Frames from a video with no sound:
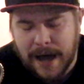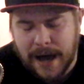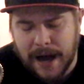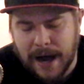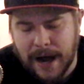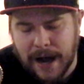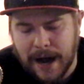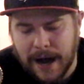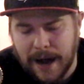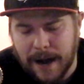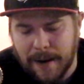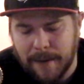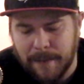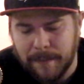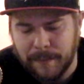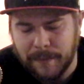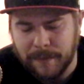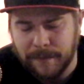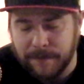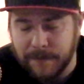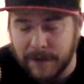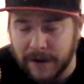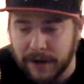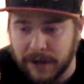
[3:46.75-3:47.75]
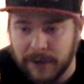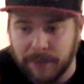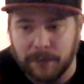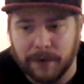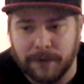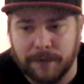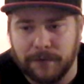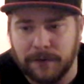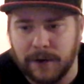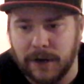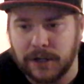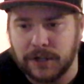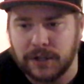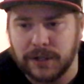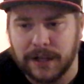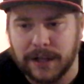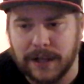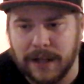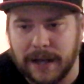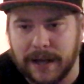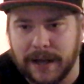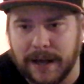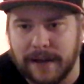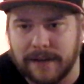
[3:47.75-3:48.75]
Very refreshing,
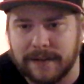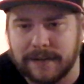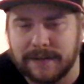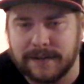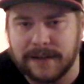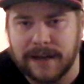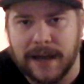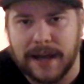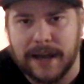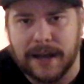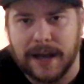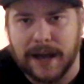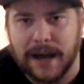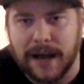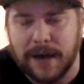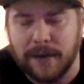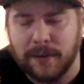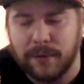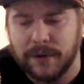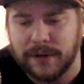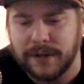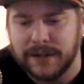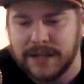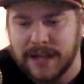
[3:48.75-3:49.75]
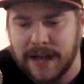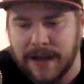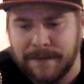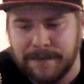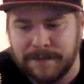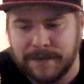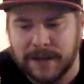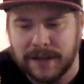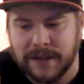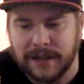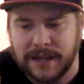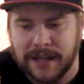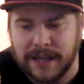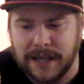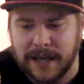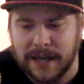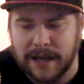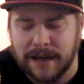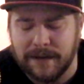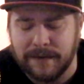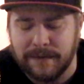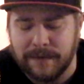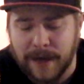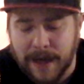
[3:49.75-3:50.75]
like I said. I would definitely
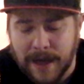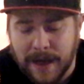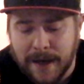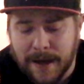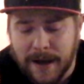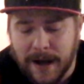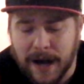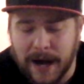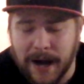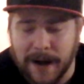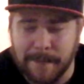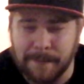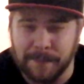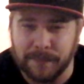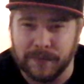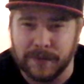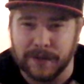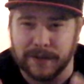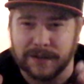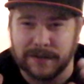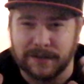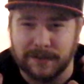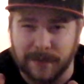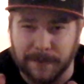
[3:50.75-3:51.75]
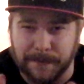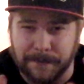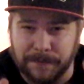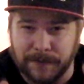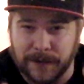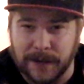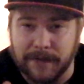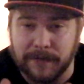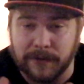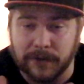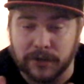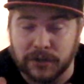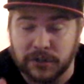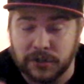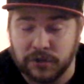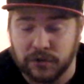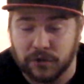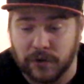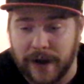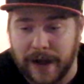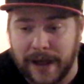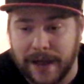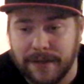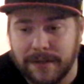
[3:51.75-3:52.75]
give the flavor
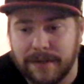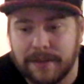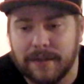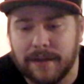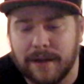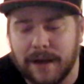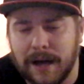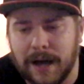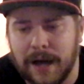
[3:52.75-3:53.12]
strength.